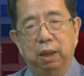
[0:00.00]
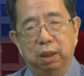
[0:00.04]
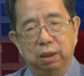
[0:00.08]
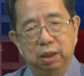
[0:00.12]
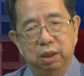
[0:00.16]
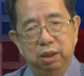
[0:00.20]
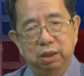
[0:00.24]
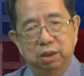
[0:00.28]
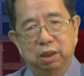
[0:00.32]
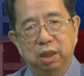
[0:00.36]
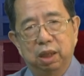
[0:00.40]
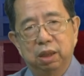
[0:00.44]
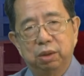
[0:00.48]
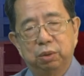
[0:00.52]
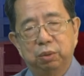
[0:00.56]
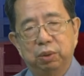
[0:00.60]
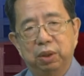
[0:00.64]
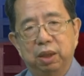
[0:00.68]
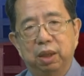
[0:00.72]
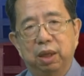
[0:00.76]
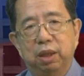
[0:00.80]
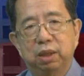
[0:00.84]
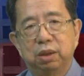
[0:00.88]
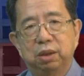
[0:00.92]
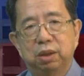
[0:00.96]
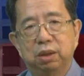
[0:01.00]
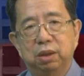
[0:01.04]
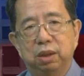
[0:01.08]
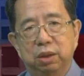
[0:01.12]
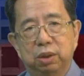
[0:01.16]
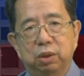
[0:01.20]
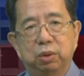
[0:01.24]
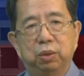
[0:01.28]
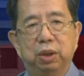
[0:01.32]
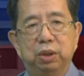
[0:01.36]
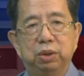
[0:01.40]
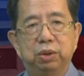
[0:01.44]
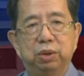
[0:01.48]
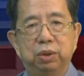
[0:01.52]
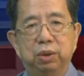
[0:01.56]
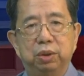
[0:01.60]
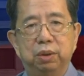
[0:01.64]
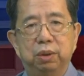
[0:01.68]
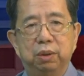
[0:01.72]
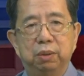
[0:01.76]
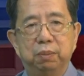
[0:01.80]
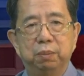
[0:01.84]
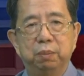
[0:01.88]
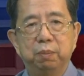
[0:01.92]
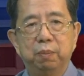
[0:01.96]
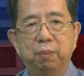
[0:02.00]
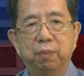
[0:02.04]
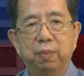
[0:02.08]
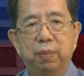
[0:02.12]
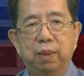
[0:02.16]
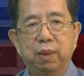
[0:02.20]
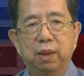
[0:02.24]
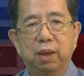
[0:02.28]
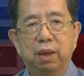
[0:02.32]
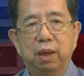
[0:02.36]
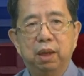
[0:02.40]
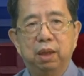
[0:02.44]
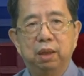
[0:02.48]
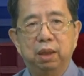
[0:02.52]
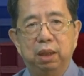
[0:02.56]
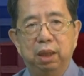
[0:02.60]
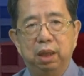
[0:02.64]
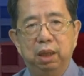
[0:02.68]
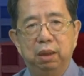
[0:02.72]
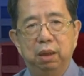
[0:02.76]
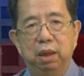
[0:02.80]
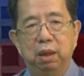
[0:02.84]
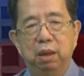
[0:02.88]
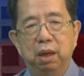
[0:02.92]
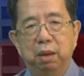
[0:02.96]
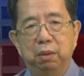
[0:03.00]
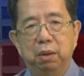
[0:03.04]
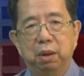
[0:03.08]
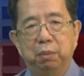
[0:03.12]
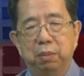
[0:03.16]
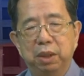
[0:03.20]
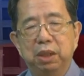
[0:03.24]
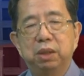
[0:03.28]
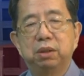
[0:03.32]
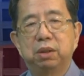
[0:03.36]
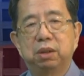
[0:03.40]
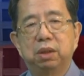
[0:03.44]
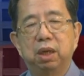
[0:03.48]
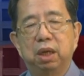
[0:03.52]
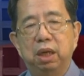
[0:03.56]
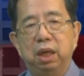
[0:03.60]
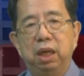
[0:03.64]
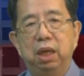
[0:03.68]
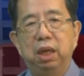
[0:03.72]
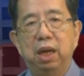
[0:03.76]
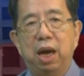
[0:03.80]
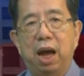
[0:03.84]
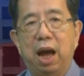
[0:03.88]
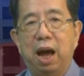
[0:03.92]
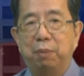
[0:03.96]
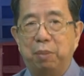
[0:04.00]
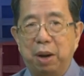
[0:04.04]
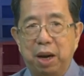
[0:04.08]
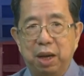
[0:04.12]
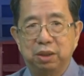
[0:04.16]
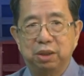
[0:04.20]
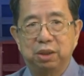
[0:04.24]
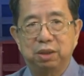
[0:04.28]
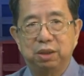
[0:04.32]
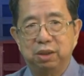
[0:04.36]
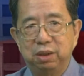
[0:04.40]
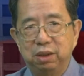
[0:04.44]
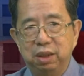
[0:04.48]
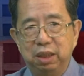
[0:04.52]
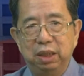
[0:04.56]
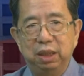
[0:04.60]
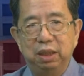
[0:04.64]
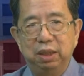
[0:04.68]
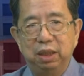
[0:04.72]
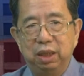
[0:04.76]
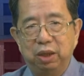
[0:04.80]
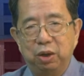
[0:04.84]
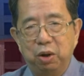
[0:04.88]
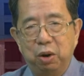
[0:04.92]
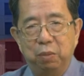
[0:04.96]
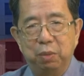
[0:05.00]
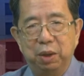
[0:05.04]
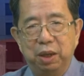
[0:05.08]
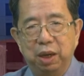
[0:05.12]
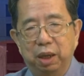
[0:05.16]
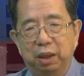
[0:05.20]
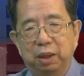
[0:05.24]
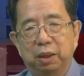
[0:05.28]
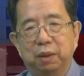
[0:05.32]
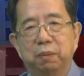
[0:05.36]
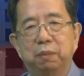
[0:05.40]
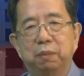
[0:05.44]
discuss with us this question, the mystery Abbas in the COMELEC.